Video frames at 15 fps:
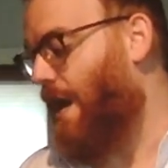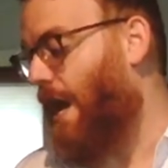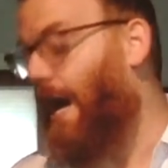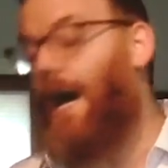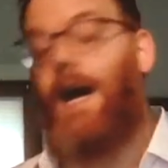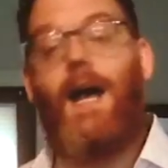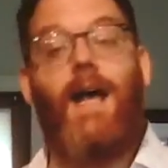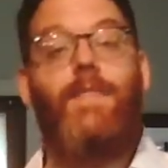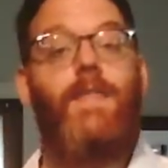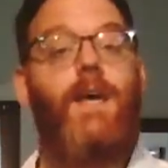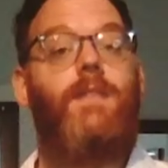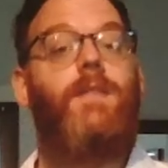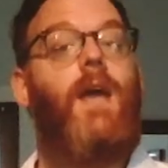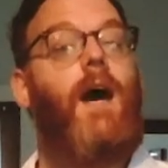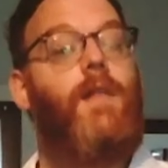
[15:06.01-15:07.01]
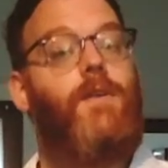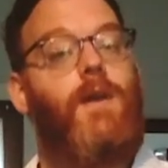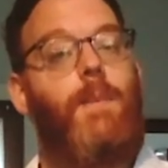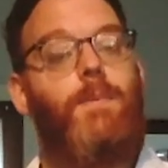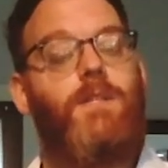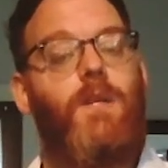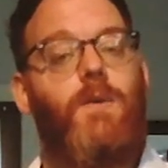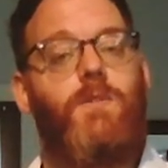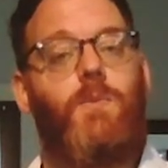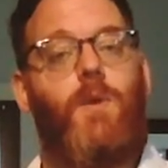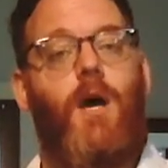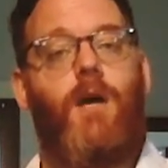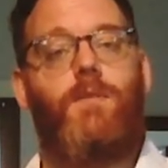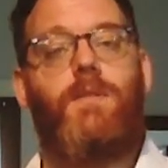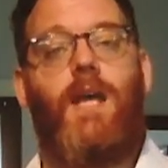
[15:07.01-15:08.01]
And then the other episodes were
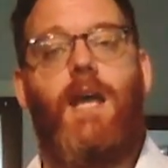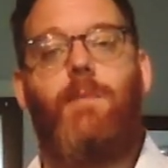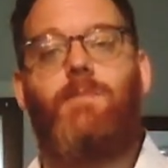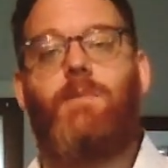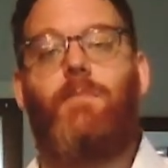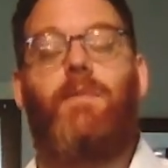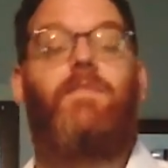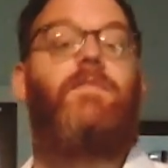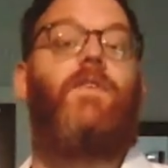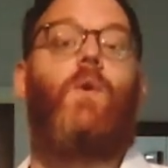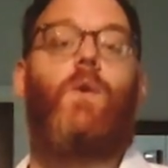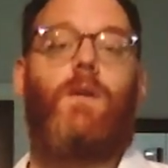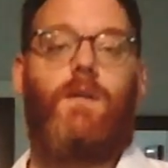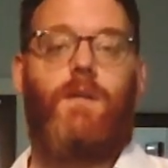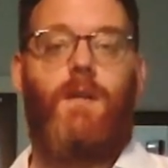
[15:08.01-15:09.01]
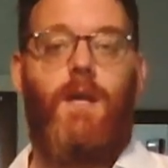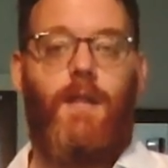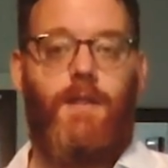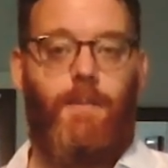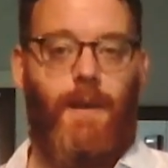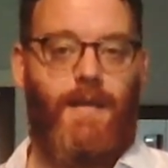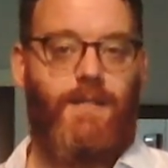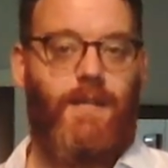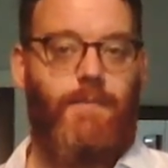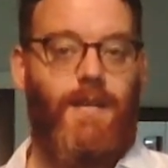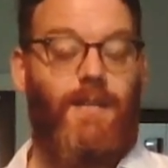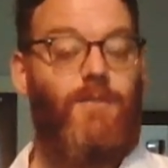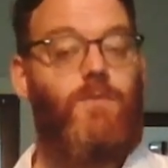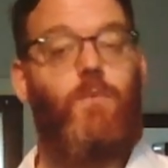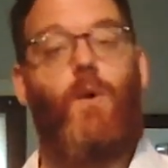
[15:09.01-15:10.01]
all taped before the
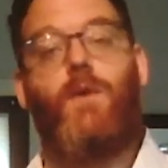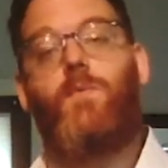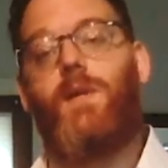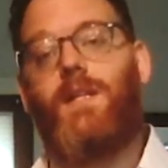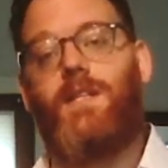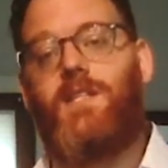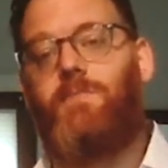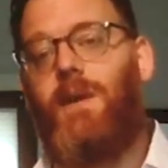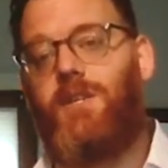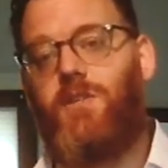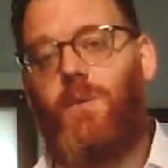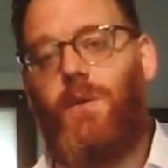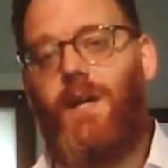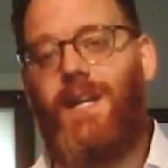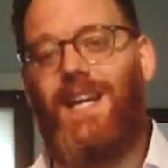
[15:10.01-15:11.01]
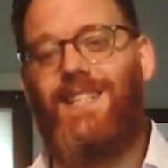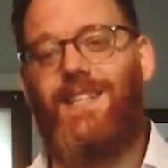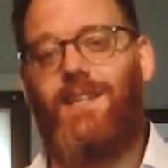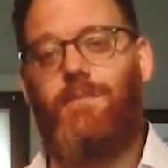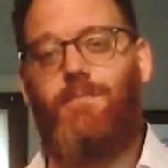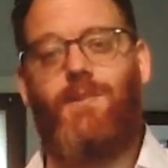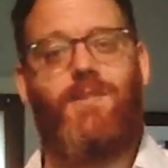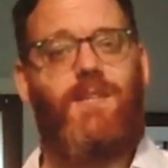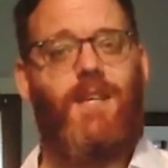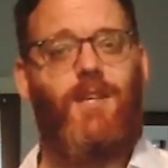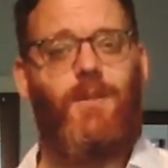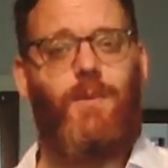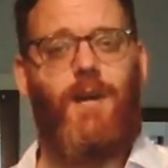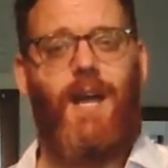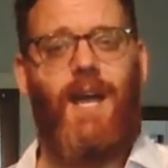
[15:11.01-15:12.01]
pandemic. There's one really special one I did in
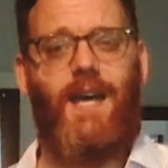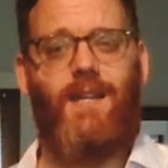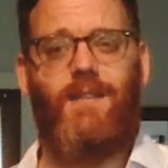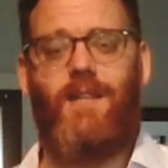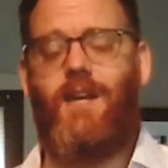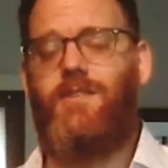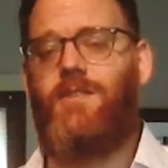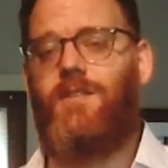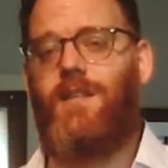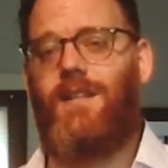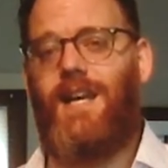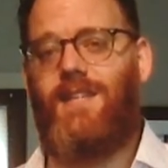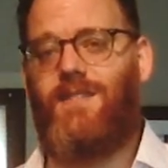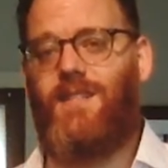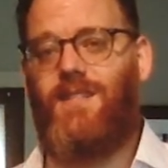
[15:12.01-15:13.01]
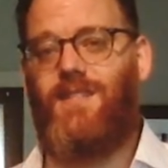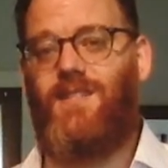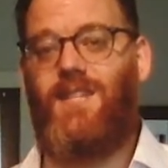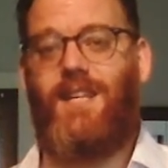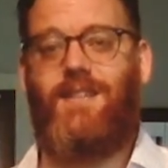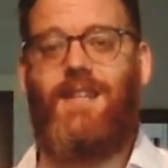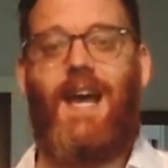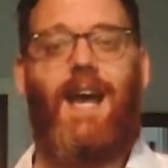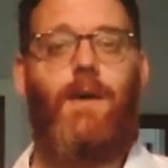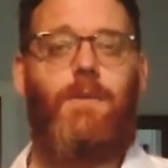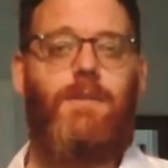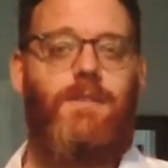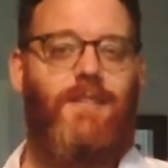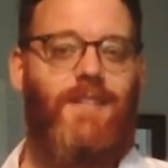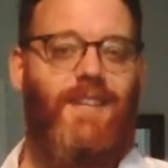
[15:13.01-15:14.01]
Brazil where I had a lunch that lasted 6
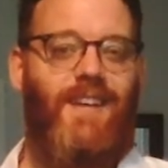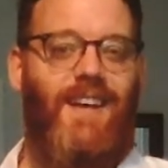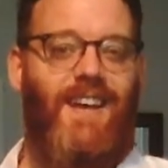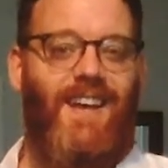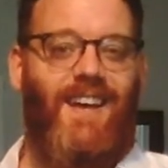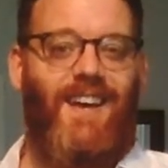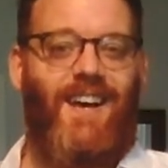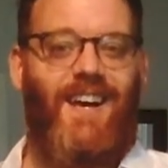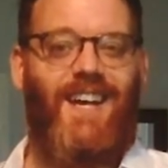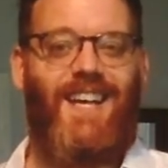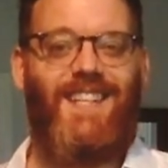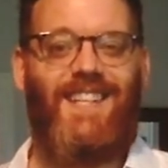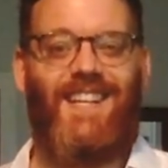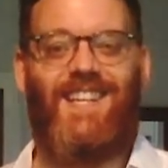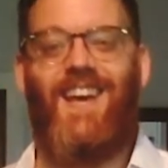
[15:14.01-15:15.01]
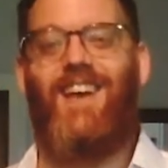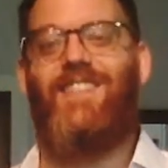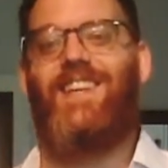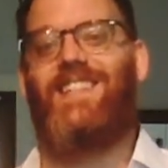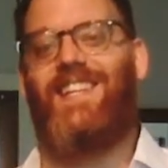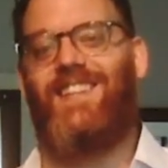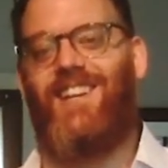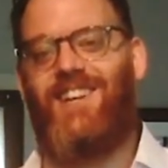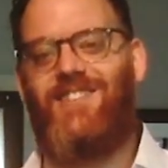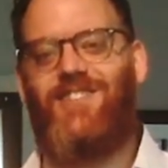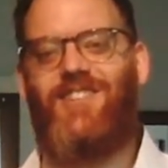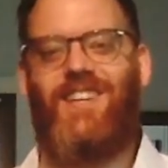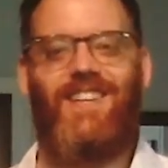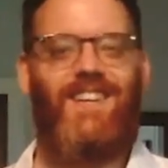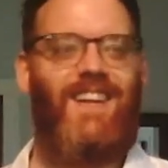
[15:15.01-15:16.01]
hours, because that's how they did
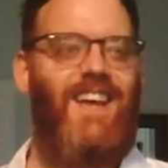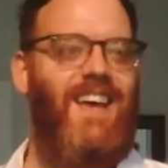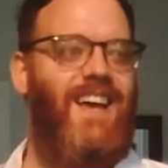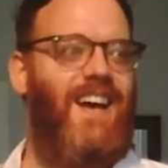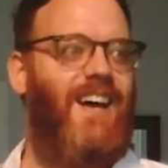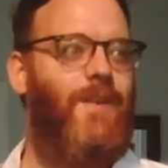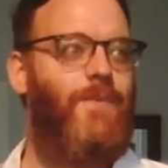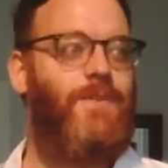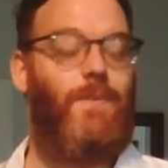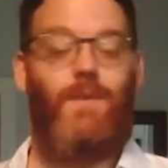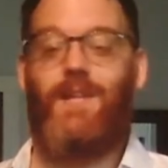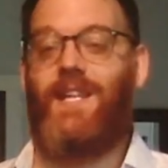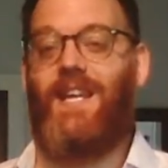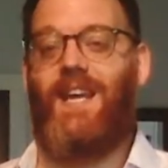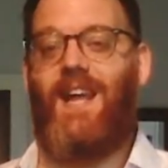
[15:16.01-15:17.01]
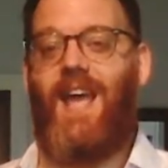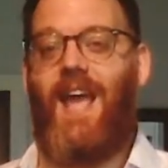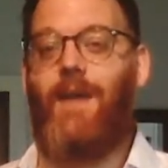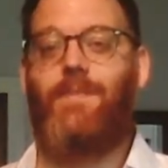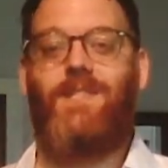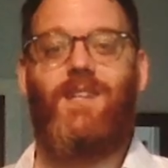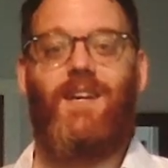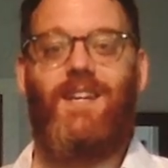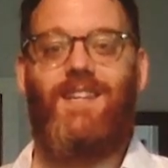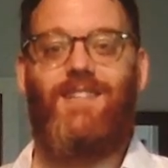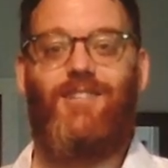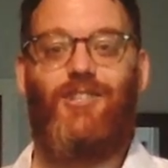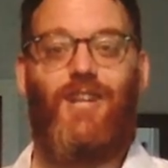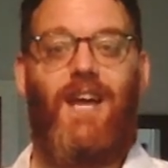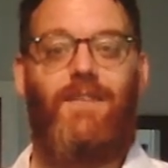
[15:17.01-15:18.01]
lunch. And I was with an
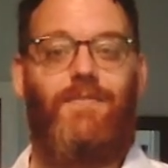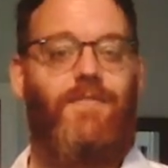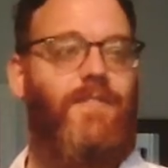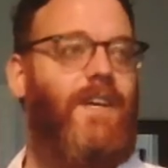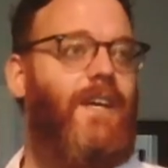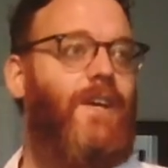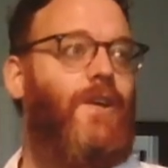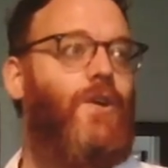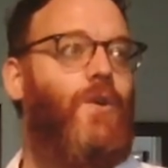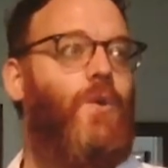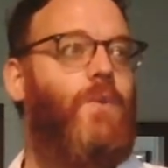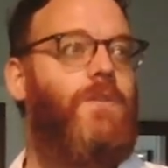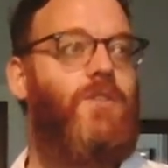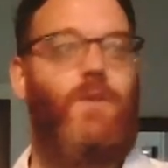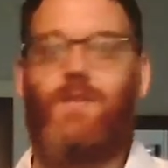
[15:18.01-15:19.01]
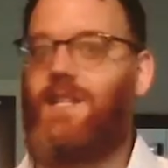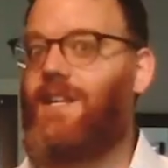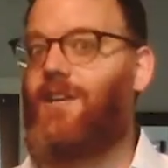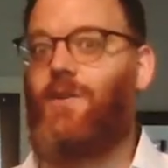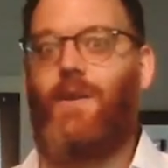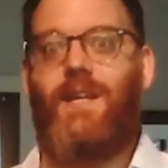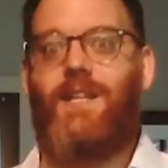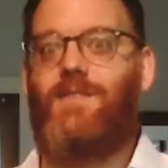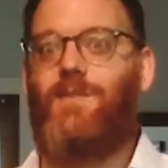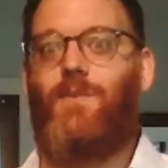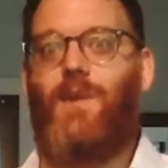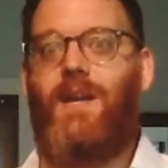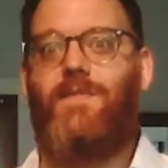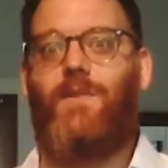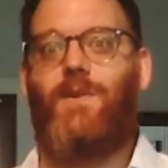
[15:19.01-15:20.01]
Amazonian chef who was using ingredients from
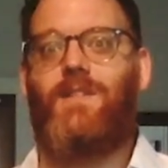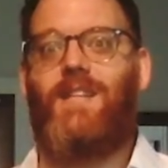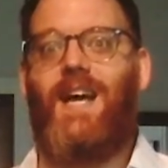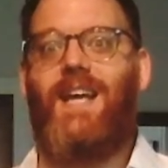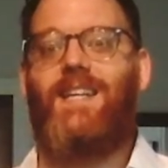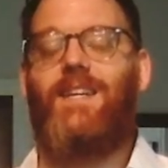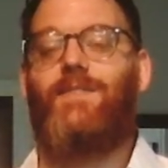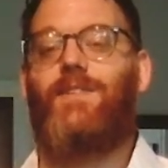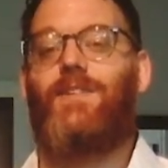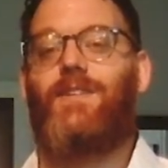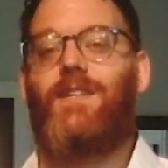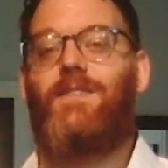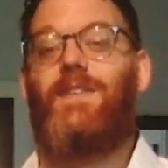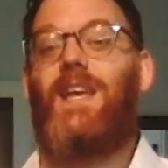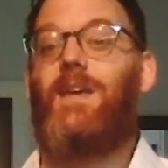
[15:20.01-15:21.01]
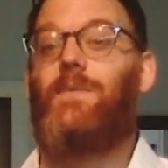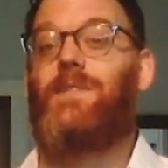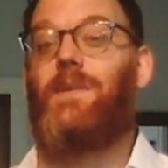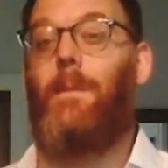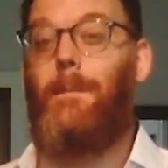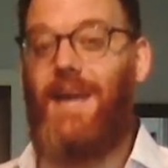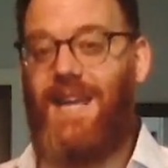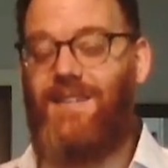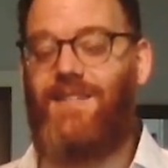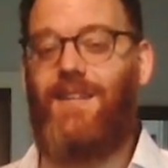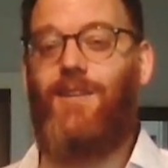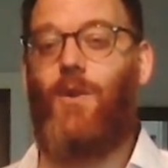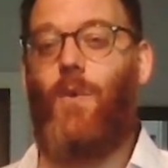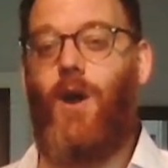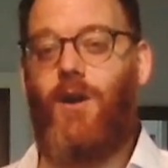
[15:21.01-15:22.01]
the rainforest I had never heard of. It was
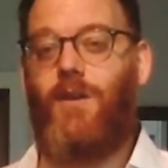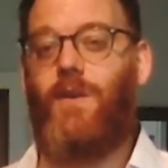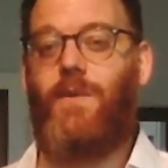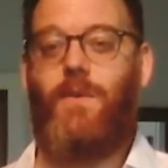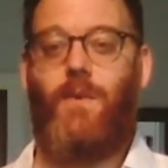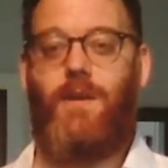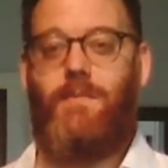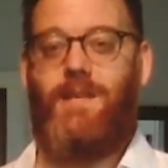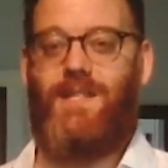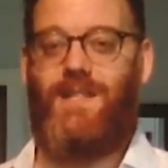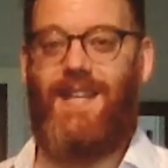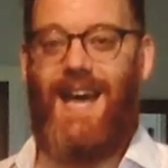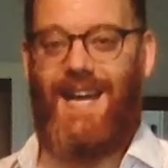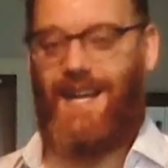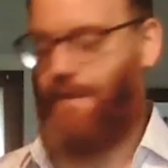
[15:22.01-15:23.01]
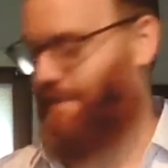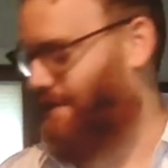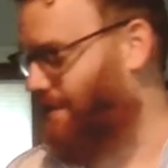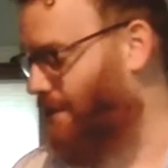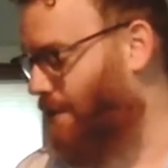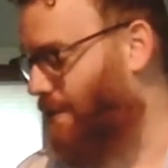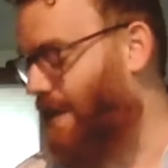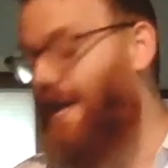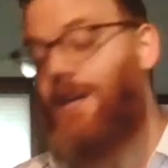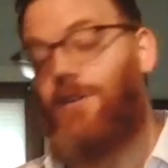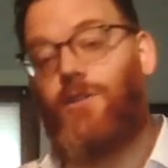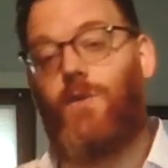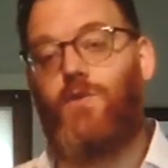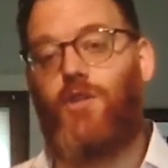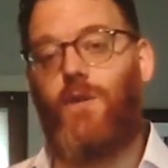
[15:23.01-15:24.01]
amazing. You aren't going to want to miss that episode.
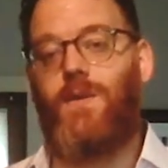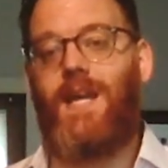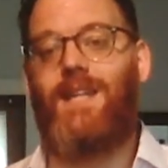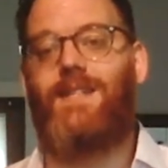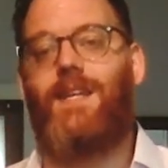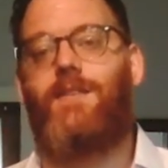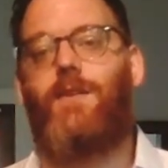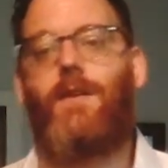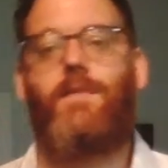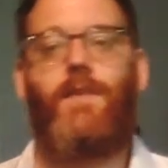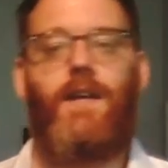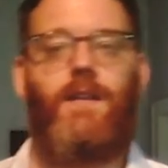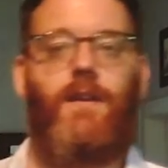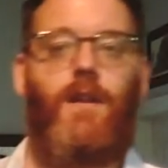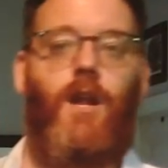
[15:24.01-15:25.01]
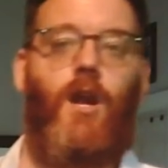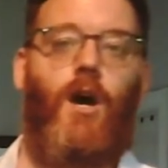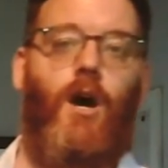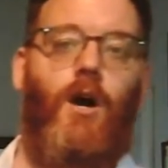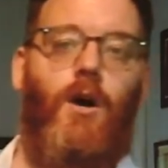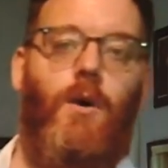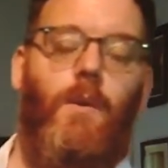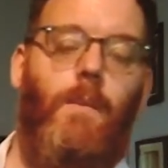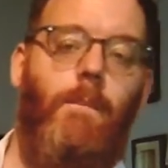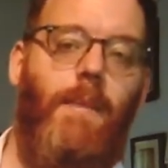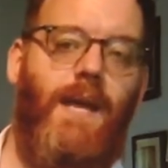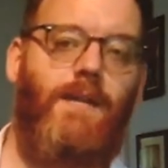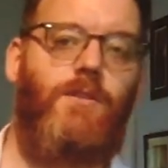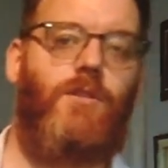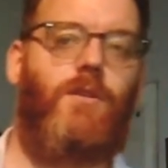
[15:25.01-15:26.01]
So June 19th, you can find it on all
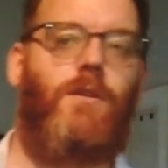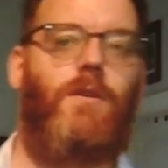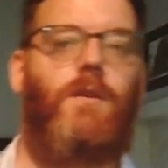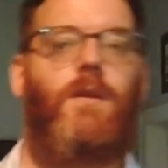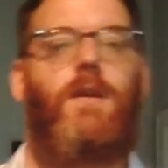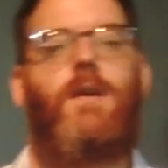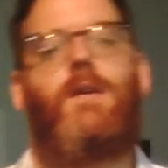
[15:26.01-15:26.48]
major